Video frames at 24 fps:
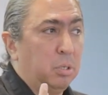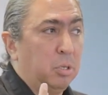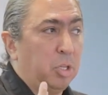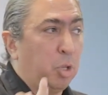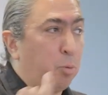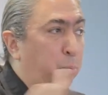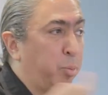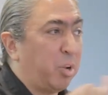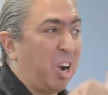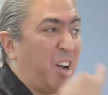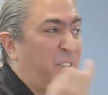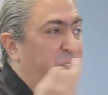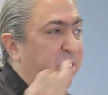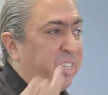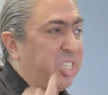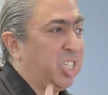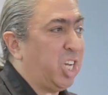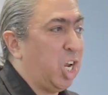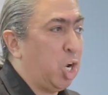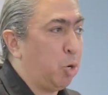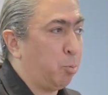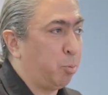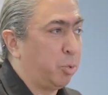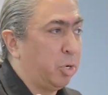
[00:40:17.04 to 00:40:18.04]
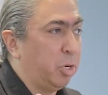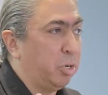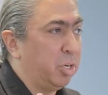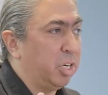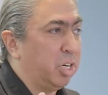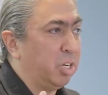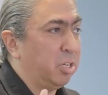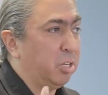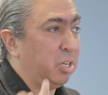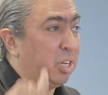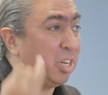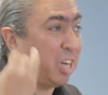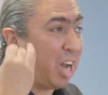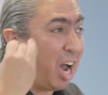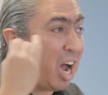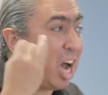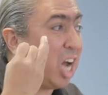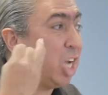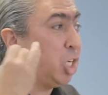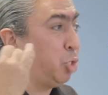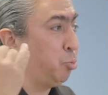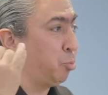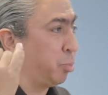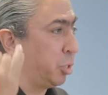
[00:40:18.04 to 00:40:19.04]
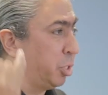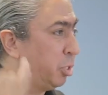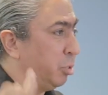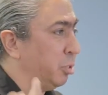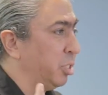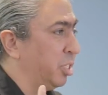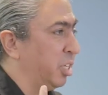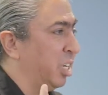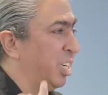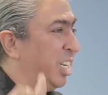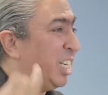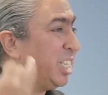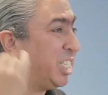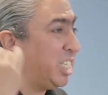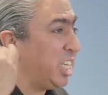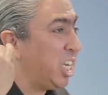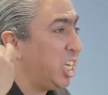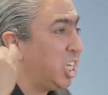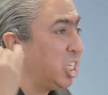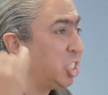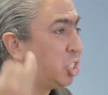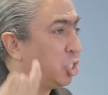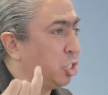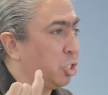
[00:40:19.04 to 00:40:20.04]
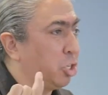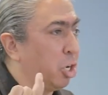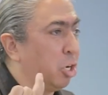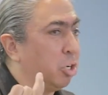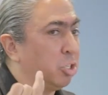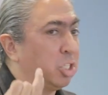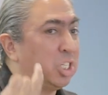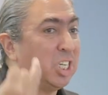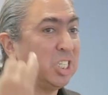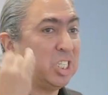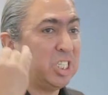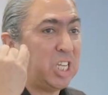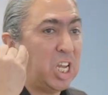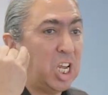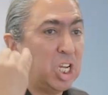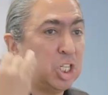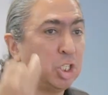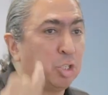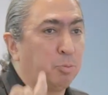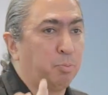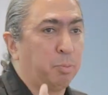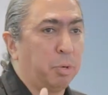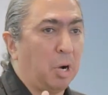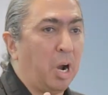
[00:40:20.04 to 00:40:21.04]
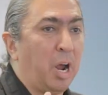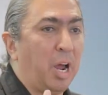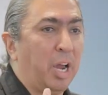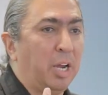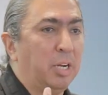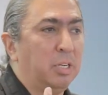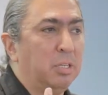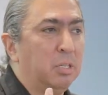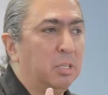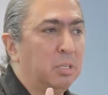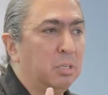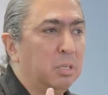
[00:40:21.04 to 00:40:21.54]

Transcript: The prophets can't prune it. God prunes it. It's his church. It's his bride.